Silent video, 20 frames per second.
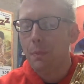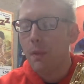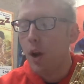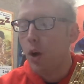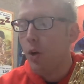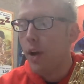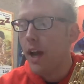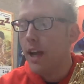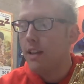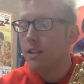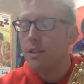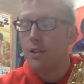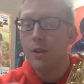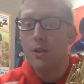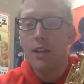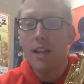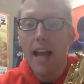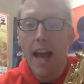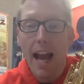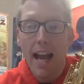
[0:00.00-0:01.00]
Okay, so
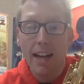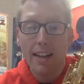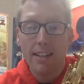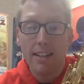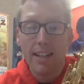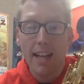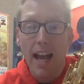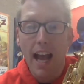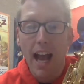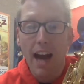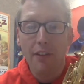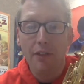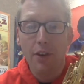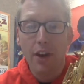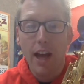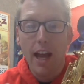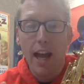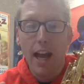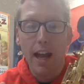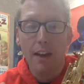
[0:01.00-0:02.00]
next, after
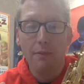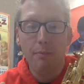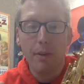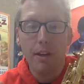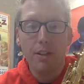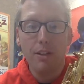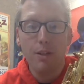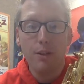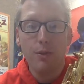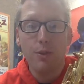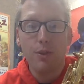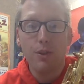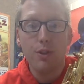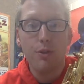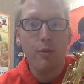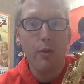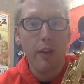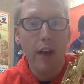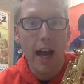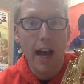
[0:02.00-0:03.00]
I have my students
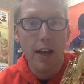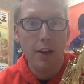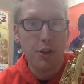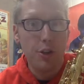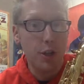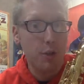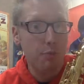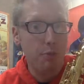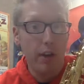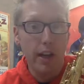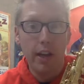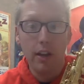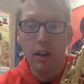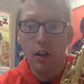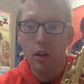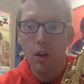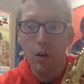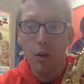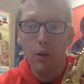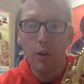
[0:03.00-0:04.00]
do that, just playing
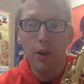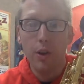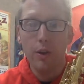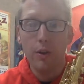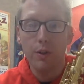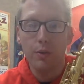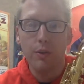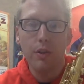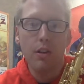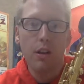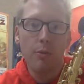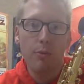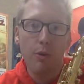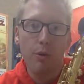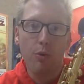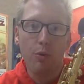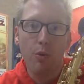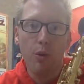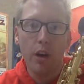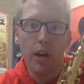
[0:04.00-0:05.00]
the whole notes, we call them the
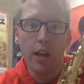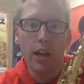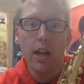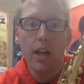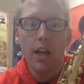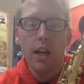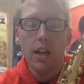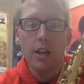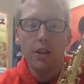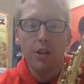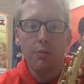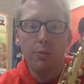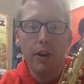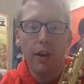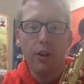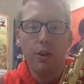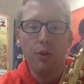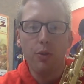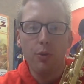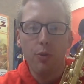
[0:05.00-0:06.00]
root, just
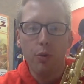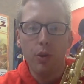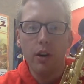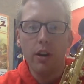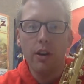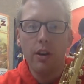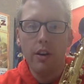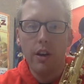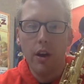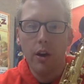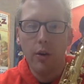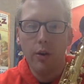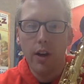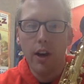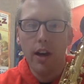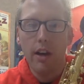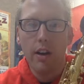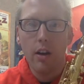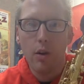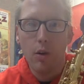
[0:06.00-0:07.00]
playing the root note
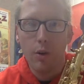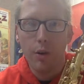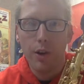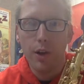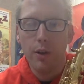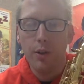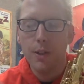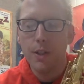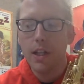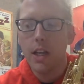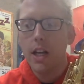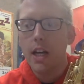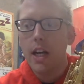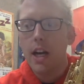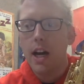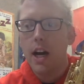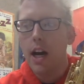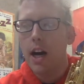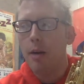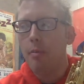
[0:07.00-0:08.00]
on whole notes,
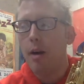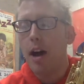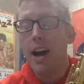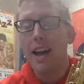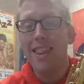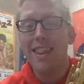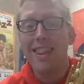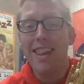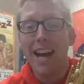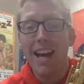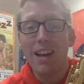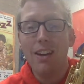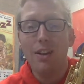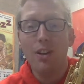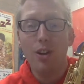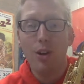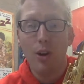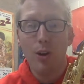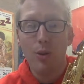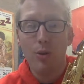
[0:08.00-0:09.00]
I
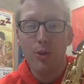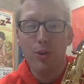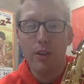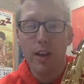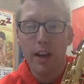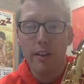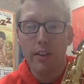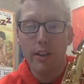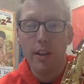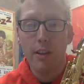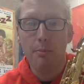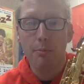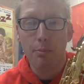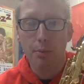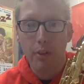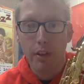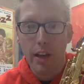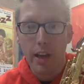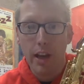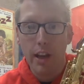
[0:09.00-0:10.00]
then go to having them
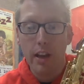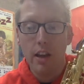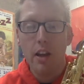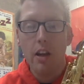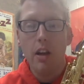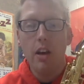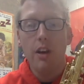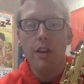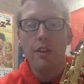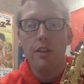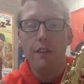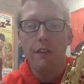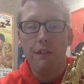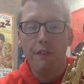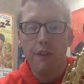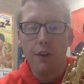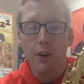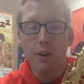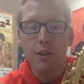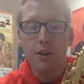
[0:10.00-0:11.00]
play the
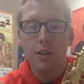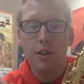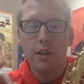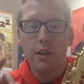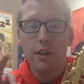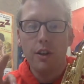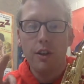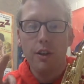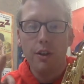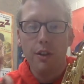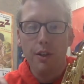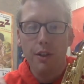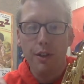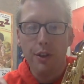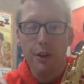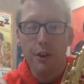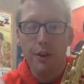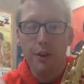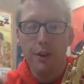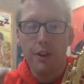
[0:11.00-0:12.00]
1st,
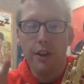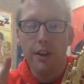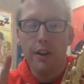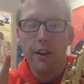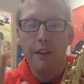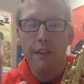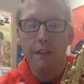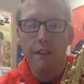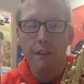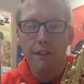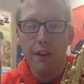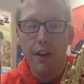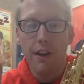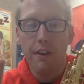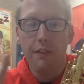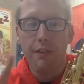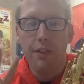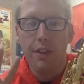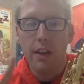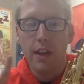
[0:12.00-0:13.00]
3rd,
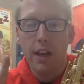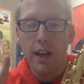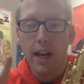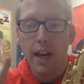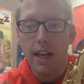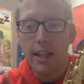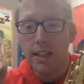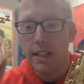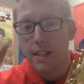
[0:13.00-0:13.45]
5th, and